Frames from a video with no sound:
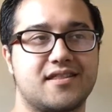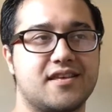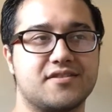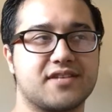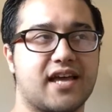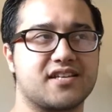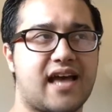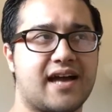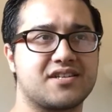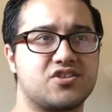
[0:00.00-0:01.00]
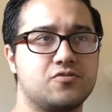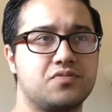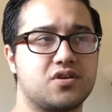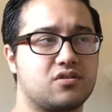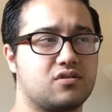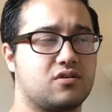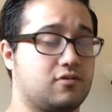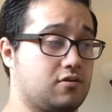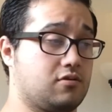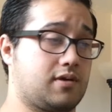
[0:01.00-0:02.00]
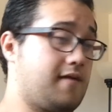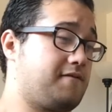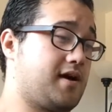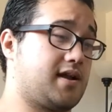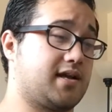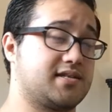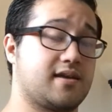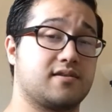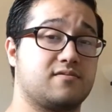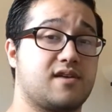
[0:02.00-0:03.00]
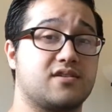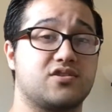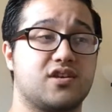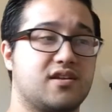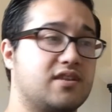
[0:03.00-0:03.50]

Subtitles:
He's like, act stupid. Okay, fine, I guess I could do that shit.